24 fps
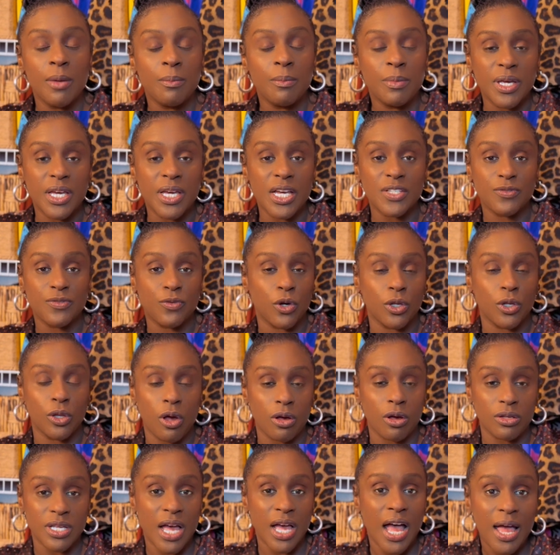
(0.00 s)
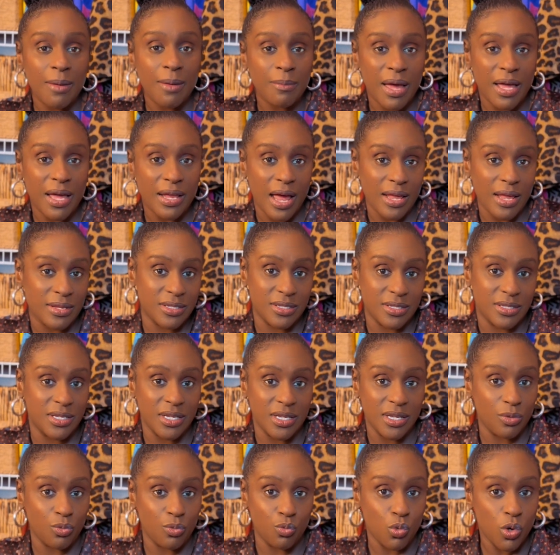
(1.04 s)
because for a long time I just
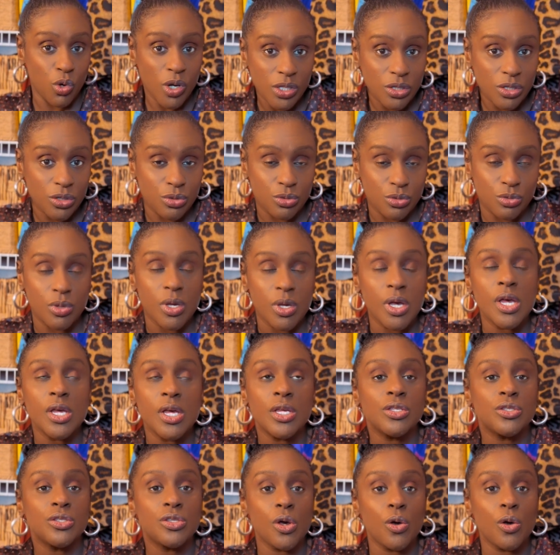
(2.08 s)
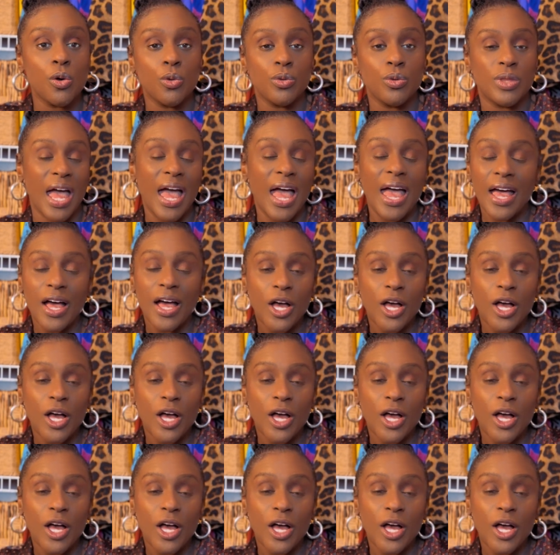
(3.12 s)
didn't want to. So that